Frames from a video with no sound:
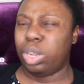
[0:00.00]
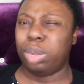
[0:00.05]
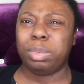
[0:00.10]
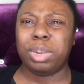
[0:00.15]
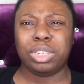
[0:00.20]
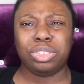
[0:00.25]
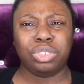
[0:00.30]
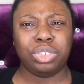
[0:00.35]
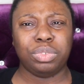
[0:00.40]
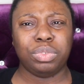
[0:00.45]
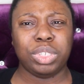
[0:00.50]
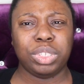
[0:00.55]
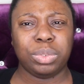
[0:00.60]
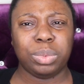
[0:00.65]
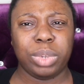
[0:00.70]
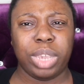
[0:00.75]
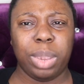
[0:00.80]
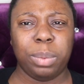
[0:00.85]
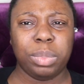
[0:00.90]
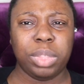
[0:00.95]
I'm not sure if this
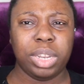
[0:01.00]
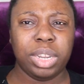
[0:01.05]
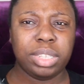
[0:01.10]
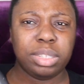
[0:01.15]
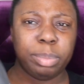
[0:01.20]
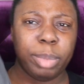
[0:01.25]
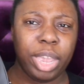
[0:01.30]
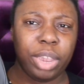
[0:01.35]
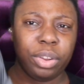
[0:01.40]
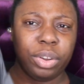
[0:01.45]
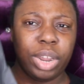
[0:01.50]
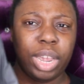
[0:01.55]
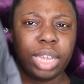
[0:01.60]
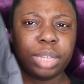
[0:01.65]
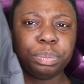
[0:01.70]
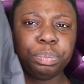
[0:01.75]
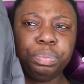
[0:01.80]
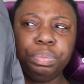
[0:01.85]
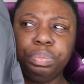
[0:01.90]
one came with a dust bag or not,